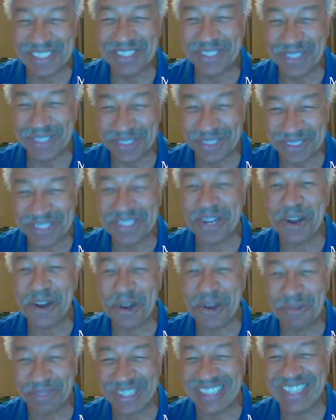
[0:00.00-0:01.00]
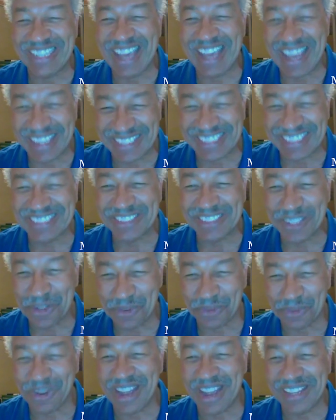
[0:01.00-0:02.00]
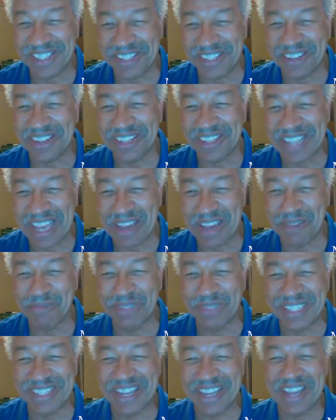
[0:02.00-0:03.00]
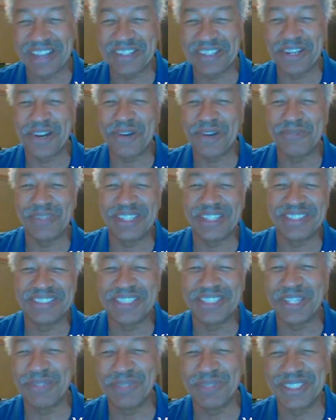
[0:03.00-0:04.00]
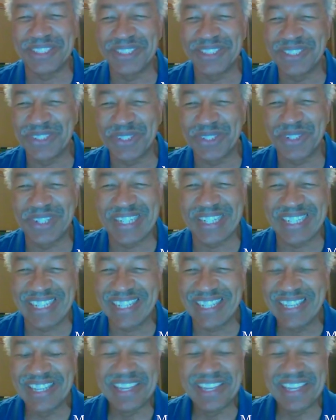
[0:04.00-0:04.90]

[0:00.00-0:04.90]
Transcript: You'll call me, not don't write it all out, but yeah, call me and tell me the story.